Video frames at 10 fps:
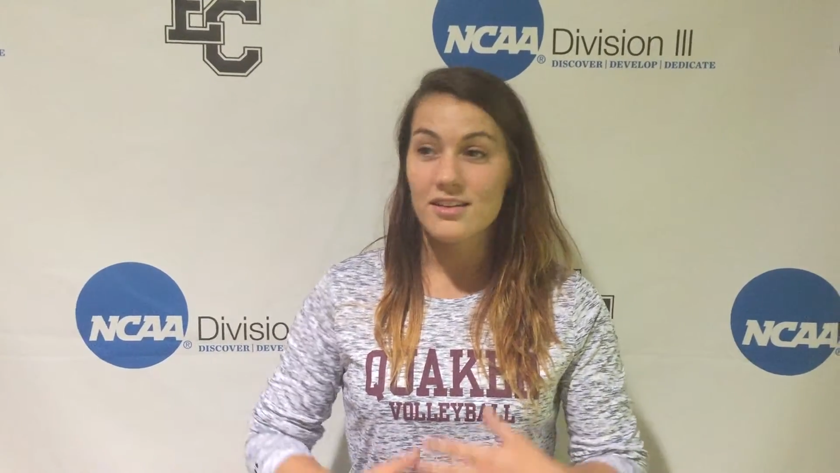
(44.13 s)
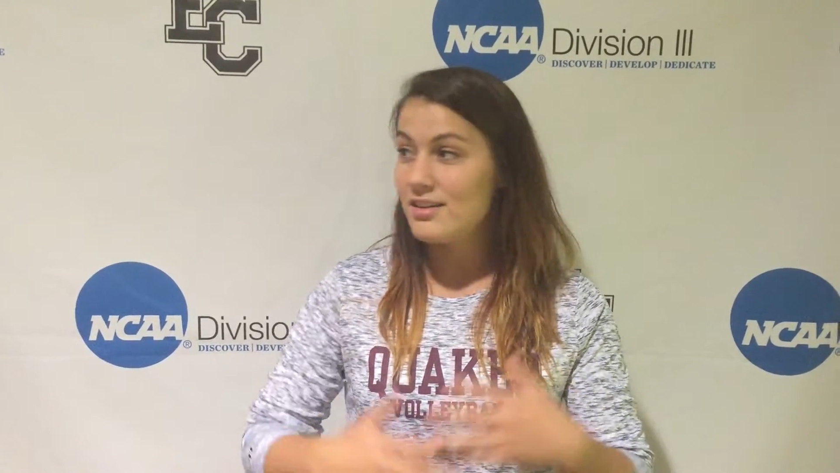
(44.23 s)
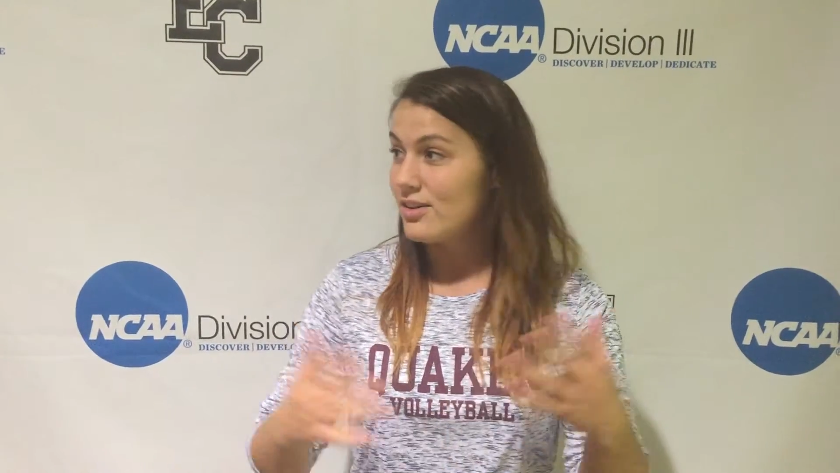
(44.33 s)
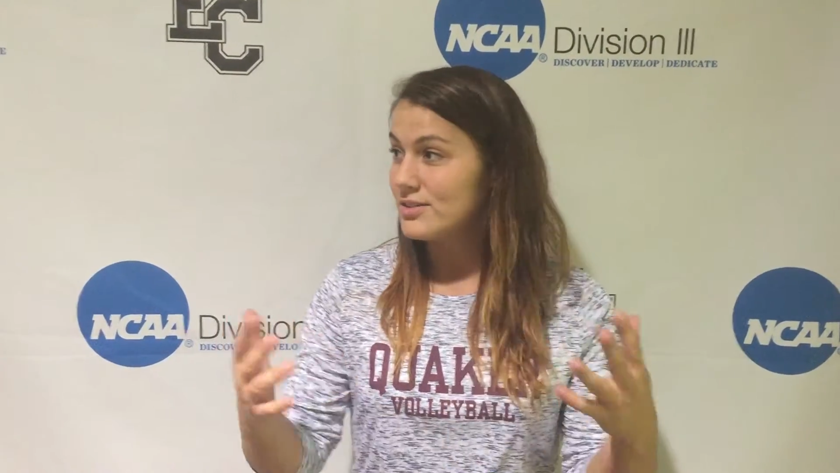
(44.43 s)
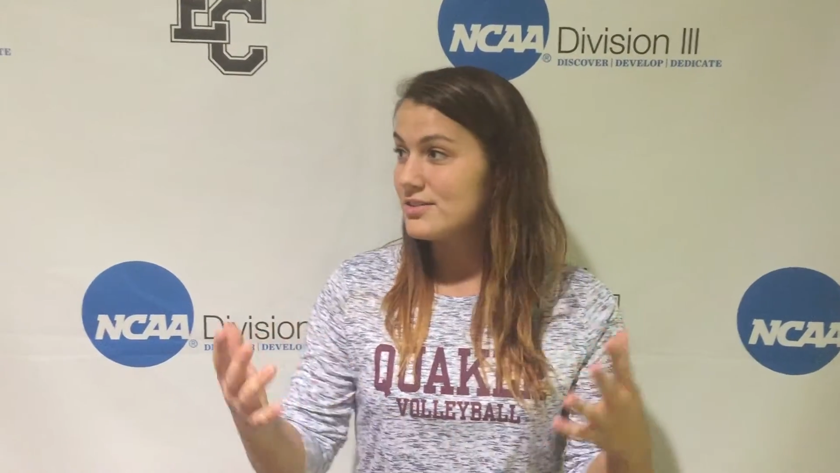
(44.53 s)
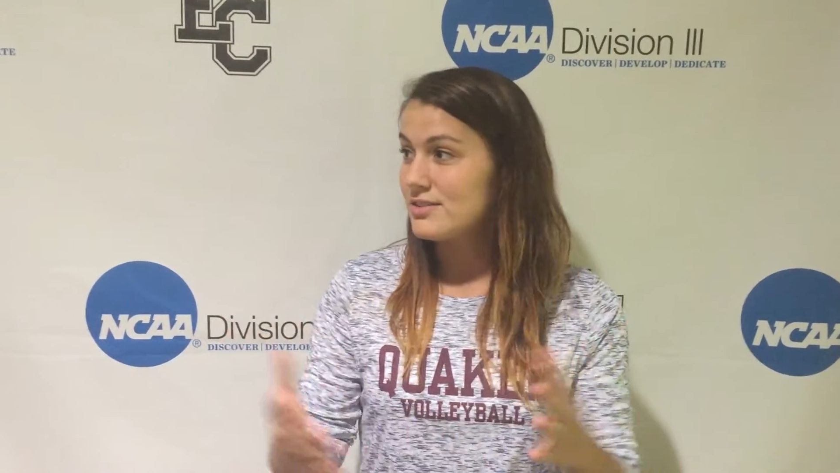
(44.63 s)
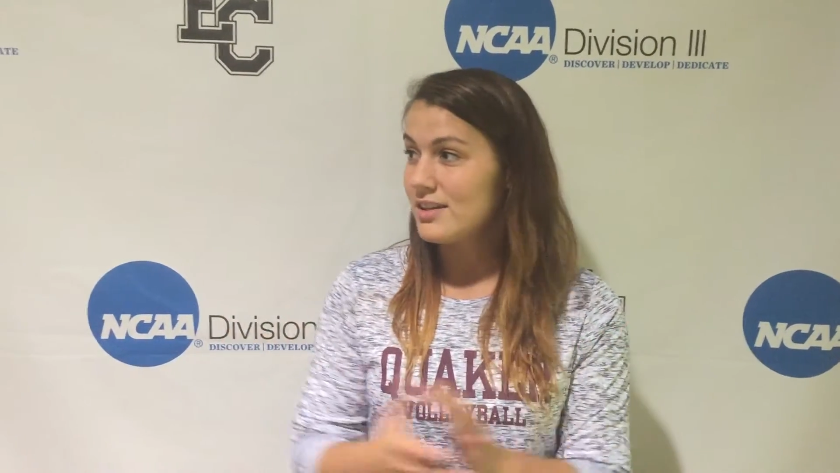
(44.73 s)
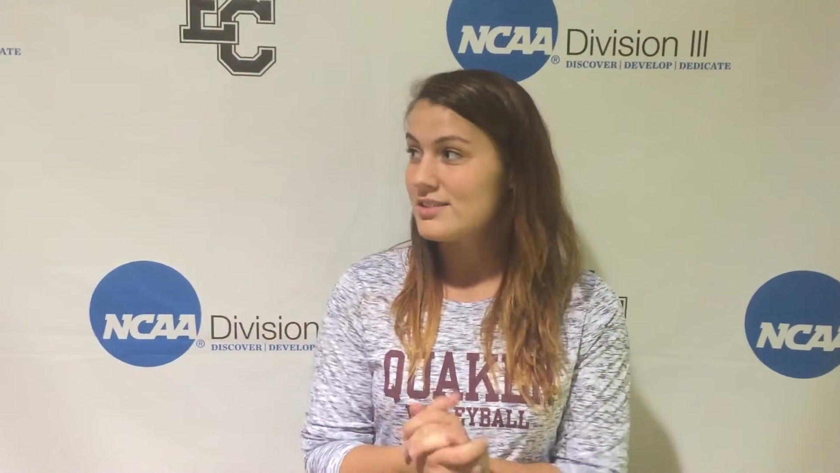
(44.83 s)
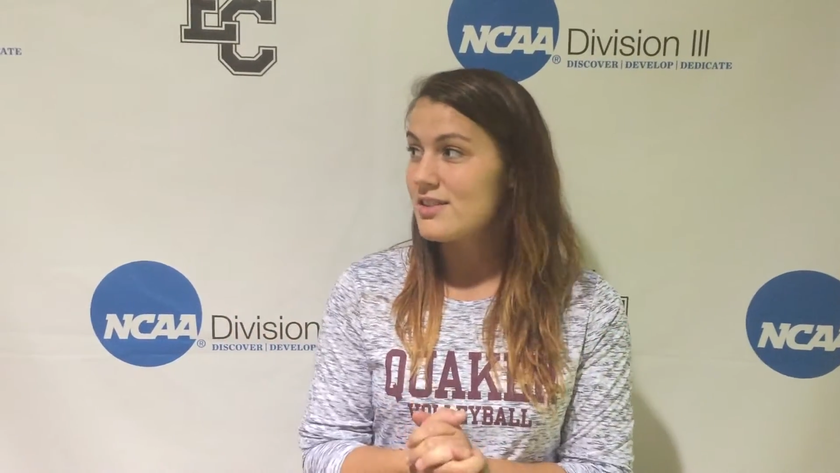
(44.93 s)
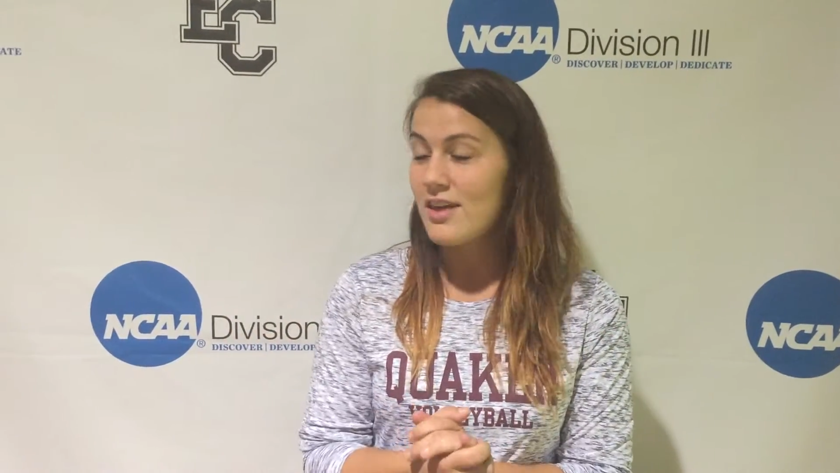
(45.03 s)
You know, it's
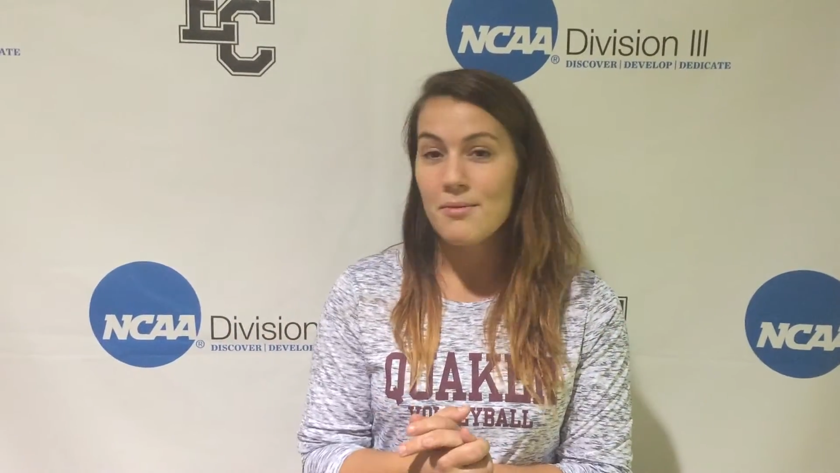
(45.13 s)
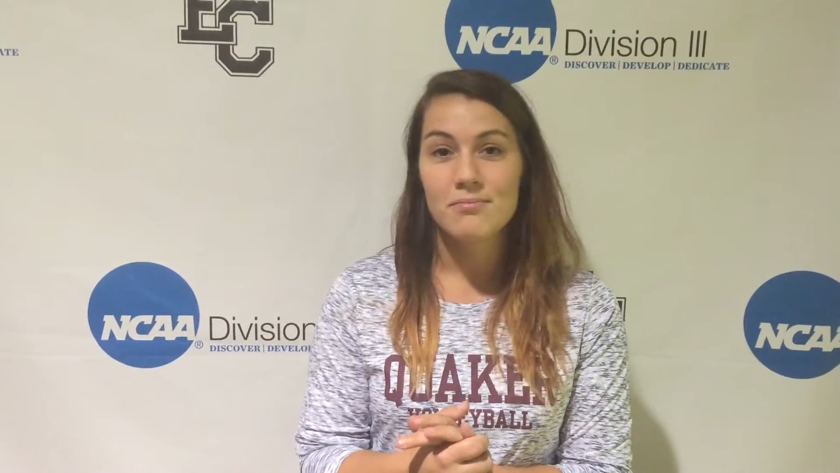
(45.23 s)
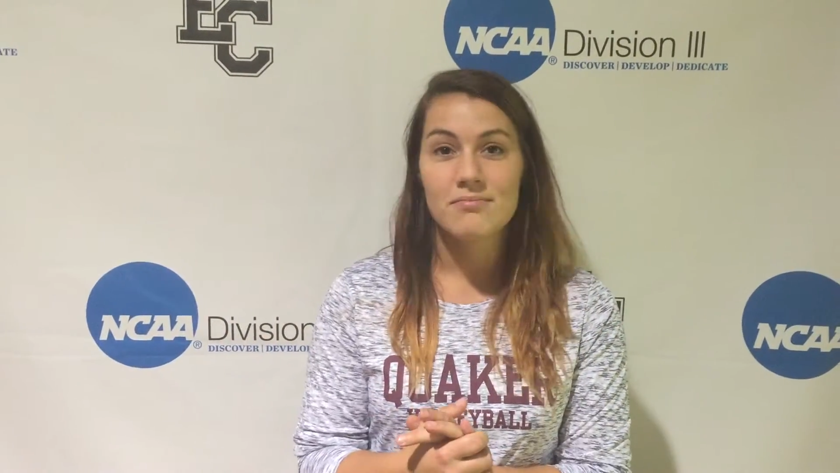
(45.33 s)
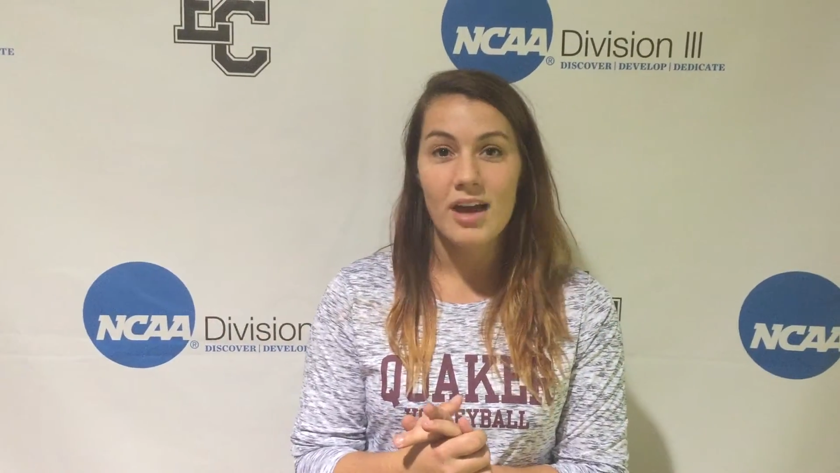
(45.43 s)
them.